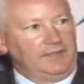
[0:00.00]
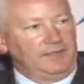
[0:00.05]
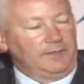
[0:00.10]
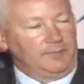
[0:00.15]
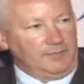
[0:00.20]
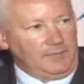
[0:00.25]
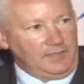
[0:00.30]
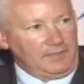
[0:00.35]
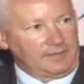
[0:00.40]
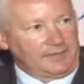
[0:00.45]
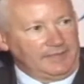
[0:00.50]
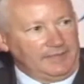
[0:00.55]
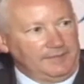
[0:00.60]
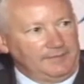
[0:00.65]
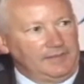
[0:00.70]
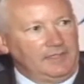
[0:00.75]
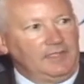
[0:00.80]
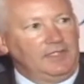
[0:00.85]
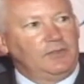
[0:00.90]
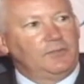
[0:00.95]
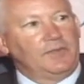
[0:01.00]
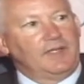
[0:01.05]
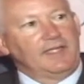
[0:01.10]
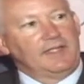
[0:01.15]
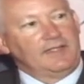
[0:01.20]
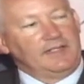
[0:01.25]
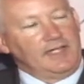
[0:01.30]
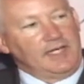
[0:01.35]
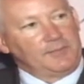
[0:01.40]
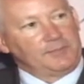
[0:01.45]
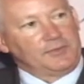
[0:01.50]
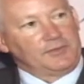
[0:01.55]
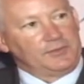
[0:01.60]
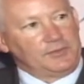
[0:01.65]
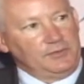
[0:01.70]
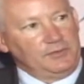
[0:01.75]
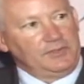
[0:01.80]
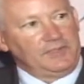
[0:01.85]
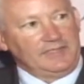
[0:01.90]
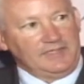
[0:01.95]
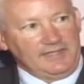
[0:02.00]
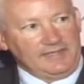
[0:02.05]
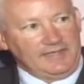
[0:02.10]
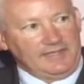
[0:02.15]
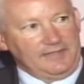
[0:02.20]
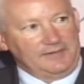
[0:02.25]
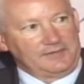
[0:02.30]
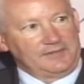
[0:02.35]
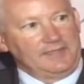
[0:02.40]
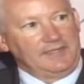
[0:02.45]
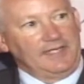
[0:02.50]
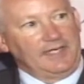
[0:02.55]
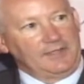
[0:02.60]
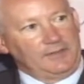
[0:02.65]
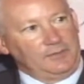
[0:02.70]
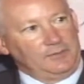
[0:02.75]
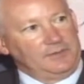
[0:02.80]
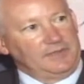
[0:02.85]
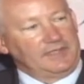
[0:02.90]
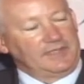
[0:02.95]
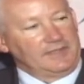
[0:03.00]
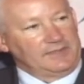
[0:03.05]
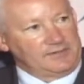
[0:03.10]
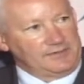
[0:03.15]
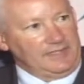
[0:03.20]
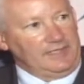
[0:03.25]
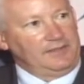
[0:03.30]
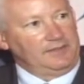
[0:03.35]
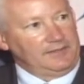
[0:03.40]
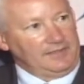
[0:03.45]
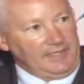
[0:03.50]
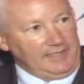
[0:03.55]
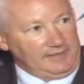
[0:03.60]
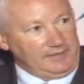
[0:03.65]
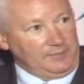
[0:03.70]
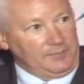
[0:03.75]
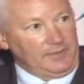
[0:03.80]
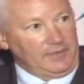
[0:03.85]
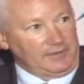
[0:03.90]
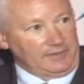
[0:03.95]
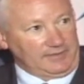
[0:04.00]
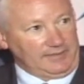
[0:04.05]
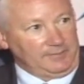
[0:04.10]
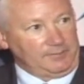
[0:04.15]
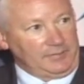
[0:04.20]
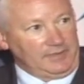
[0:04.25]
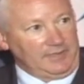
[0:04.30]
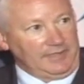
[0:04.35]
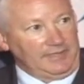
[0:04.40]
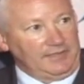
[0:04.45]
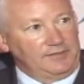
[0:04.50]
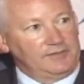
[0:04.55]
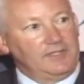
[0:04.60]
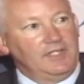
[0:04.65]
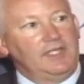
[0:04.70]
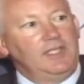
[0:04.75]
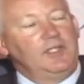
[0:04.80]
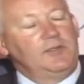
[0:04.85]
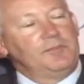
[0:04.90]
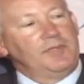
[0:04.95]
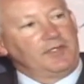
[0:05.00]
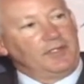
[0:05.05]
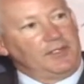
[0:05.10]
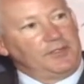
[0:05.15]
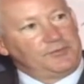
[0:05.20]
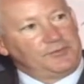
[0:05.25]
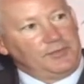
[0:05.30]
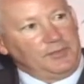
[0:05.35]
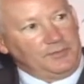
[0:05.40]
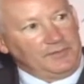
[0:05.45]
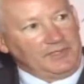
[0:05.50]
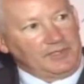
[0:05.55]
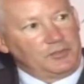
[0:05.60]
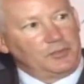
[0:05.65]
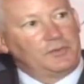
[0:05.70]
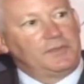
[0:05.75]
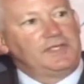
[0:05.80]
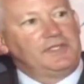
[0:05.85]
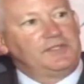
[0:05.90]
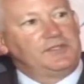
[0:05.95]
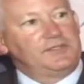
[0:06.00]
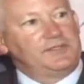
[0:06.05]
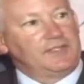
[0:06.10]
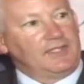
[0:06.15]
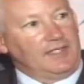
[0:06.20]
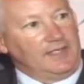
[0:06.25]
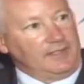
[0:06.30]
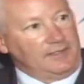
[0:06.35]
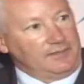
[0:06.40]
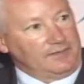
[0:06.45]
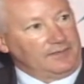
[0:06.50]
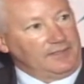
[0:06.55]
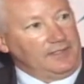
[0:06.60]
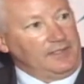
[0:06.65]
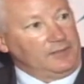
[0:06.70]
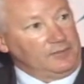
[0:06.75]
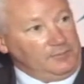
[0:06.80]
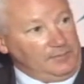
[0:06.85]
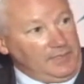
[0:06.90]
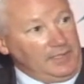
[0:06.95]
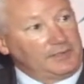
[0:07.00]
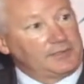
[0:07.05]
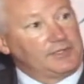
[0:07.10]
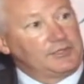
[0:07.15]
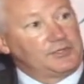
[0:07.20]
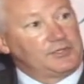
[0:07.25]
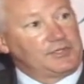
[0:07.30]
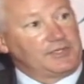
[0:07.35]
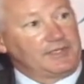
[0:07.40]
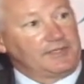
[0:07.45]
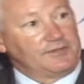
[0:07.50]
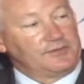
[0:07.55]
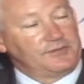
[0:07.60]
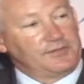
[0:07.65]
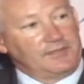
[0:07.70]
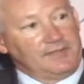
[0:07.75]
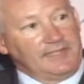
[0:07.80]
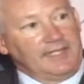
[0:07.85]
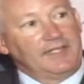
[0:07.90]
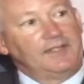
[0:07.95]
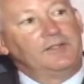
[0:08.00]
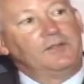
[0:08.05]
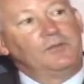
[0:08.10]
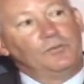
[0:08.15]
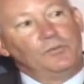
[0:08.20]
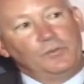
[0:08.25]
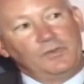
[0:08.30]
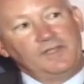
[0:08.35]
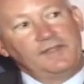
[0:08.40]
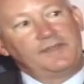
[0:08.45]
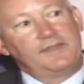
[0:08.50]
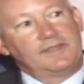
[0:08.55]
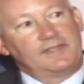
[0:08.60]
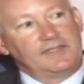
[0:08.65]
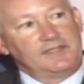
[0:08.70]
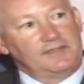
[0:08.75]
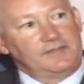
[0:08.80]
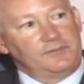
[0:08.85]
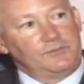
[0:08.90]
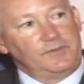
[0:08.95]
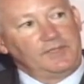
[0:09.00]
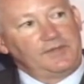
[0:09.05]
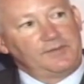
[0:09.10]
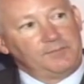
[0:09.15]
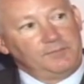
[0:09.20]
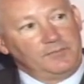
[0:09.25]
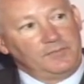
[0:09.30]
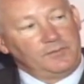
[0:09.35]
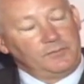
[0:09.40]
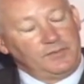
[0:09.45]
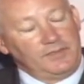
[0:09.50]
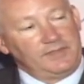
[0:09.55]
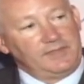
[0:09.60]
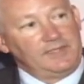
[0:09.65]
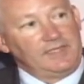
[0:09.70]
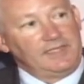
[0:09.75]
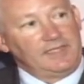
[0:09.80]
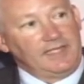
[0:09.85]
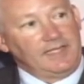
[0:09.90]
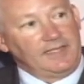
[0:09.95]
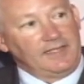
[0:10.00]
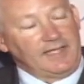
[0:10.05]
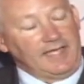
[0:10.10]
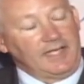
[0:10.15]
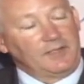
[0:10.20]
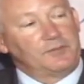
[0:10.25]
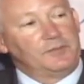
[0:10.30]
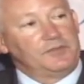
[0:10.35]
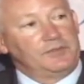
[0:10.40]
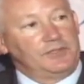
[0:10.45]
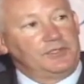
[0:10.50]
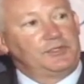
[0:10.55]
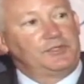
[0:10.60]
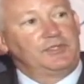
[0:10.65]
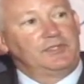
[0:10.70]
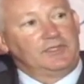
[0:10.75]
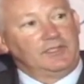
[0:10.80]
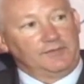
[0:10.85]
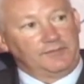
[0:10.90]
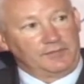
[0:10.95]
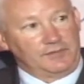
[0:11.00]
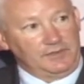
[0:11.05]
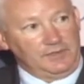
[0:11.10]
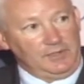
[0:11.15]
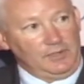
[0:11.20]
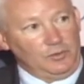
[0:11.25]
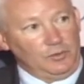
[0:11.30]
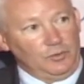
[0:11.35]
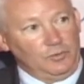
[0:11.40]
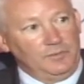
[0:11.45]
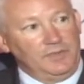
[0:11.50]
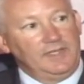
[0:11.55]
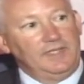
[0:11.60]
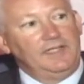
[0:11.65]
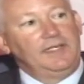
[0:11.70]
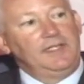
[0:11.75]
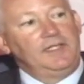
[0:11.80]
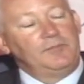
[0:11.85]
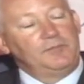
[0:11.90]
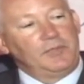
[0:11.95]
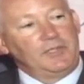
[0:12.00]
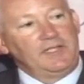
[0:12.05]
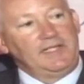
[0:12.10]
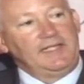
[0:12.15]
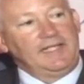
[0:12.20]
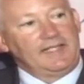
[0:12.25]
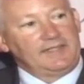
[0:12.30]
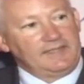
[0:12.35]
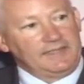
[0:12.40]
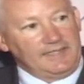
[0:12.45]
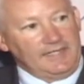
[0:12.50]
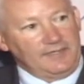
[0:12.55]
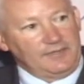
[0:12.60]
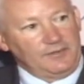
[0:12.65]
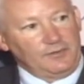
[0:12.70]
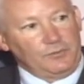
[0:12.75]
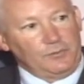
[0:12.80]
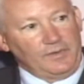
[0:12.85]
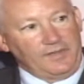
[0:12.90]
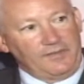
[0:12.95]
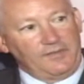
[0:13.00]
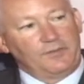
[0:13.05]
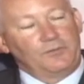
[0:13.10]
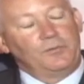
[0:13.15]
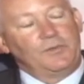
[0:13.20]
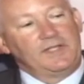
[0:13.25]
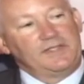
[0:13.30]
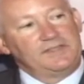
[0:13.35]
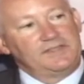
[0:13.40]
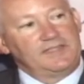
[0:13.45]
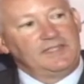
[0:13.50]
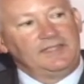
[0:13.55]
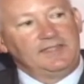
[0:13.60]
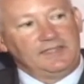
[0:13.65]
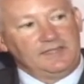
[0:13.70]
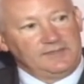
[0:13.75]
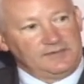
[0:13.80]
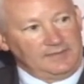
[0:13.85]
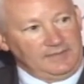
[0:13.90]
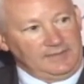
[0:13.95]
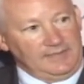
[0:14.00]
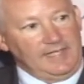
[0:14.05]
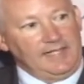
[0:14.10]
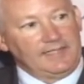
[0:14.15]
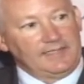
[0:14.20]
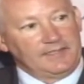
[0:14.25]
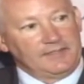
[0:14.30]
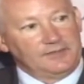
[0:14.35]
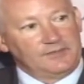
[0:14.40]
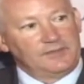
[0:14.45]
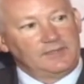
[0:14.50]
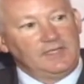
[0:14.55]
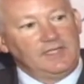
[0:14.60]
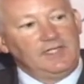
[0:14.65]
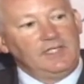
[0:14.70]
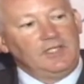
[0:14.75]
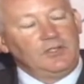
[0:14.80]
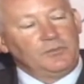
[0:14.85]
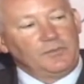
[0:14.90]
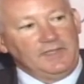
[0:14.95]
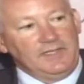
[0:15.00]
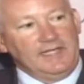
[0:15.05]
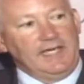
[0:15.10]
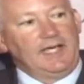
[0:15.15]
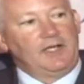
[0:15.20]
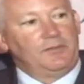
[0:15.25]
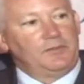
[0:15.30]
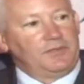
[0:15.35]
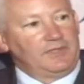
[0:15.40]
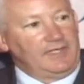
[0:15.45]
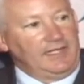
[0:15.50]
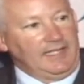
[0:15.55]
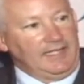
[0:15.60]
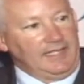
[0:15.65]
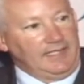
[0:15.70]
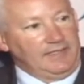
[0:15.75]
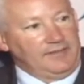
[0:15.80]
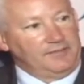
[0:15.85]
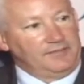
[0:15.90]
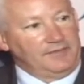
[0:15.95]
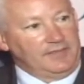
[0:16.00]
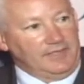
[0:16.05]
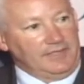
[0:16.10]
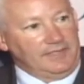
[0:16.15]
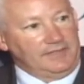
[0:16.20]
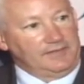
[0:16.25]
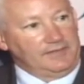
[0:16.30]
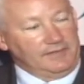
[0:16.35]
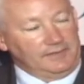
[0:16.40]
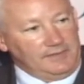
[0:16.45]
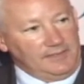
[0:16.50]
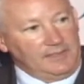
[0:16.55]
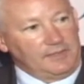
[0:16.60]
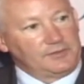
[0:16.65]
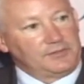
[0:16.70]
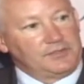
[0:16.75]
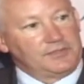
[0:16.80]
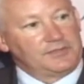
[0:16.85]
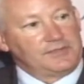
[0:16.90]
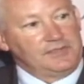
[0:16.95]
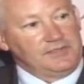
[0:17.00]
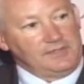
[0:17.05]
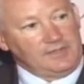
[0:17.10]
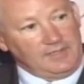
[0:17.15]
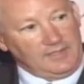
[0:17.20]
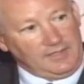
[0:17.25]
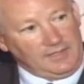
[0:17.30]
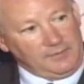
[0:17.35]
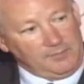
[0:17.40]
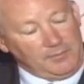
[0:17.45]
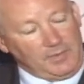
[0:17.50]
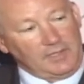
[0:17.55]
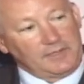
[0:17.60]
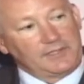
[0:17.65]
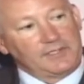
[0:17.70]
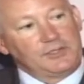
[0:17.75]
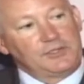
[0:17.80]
the market, we had an opportunity there to not only consolidate the marketplace, but also increase our market share, so that with the acquisition of Globe, Putting that together with West Indies Alliance, we now will have the largest market